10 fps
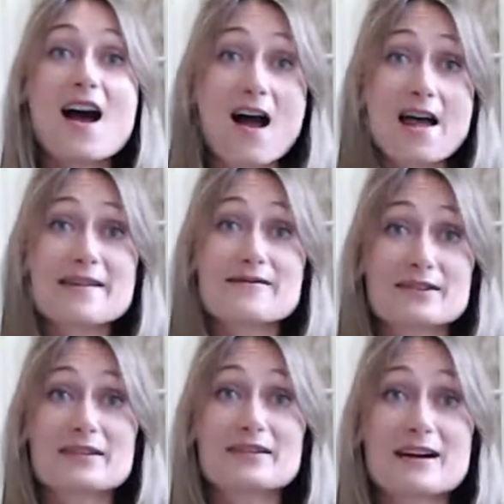I
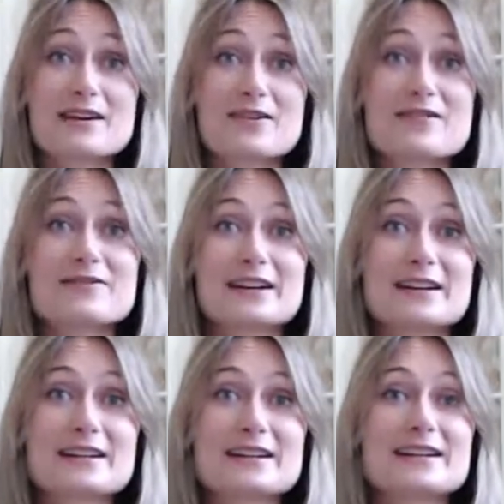really like coffee.
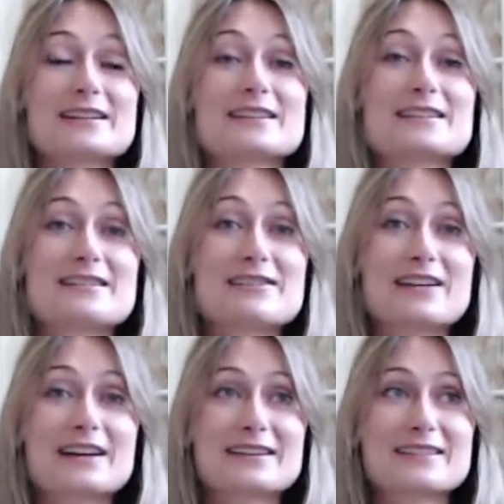
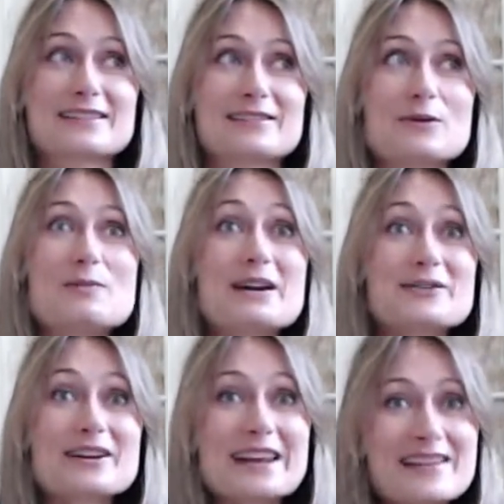Like, you might
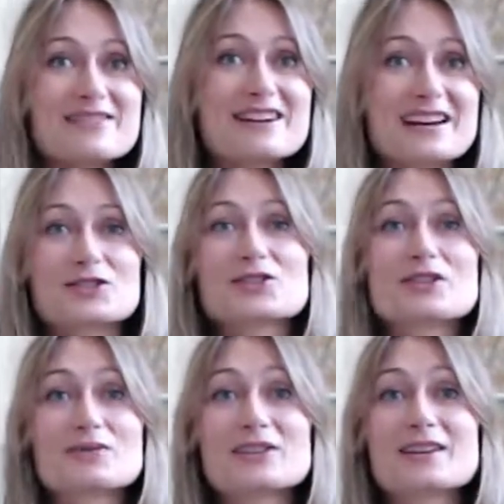not even actually
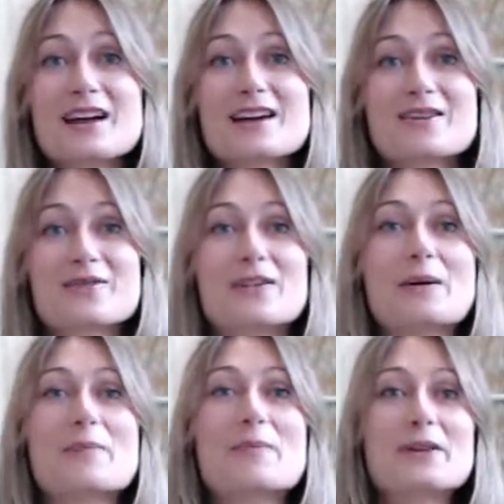really like
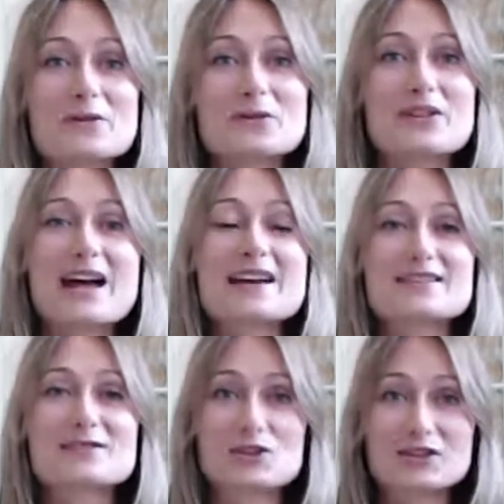coffee, but you like
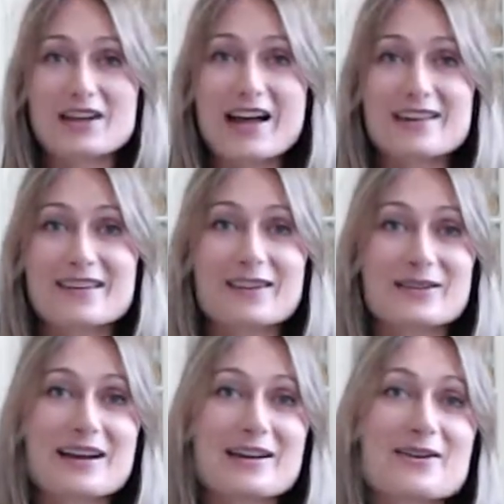that you
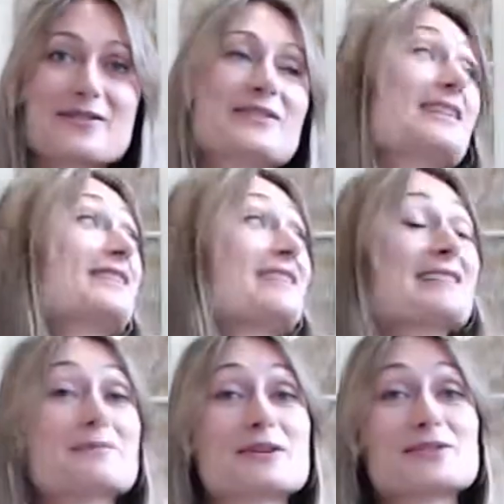like coffee,
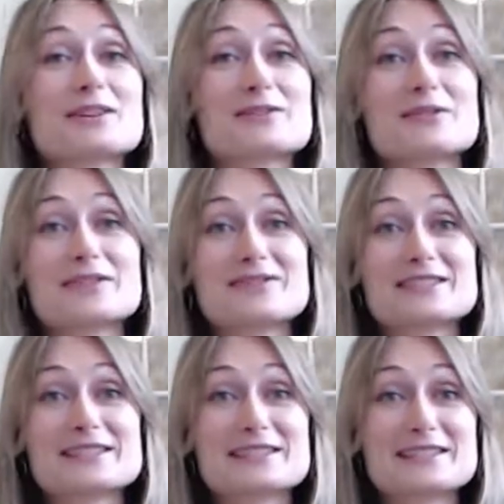especially if you live in
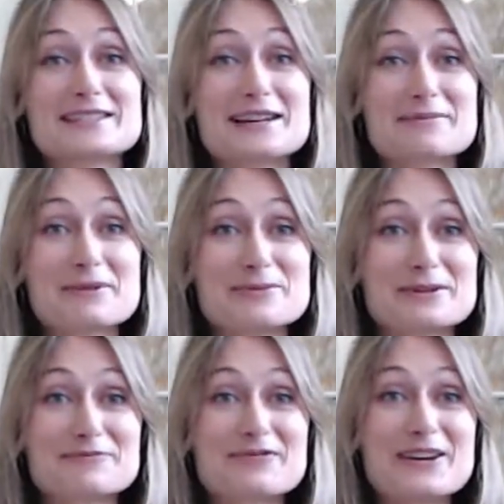a city like
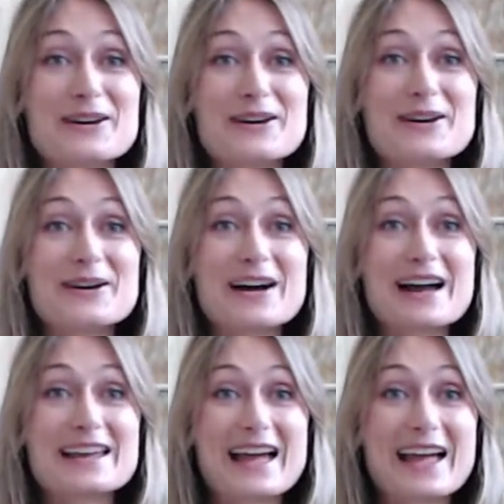Melbourne. Hi
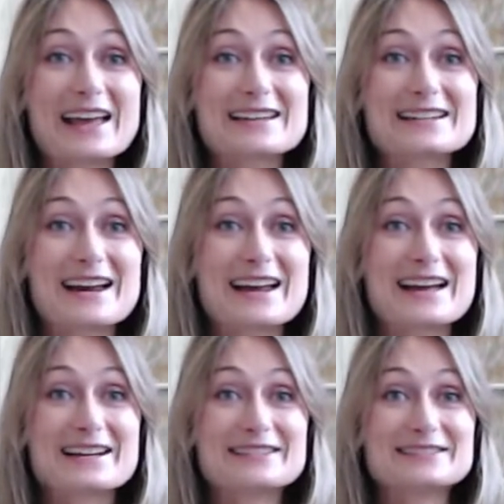Kate, hey
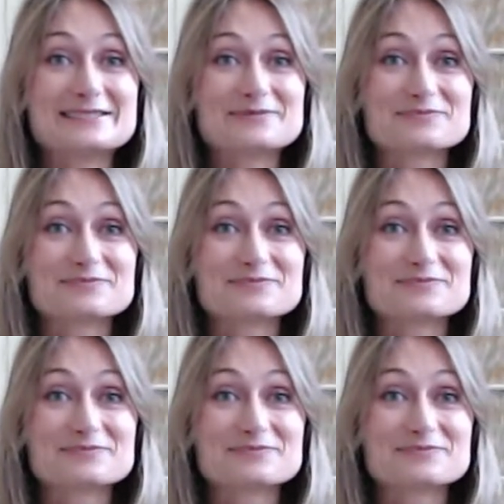Al.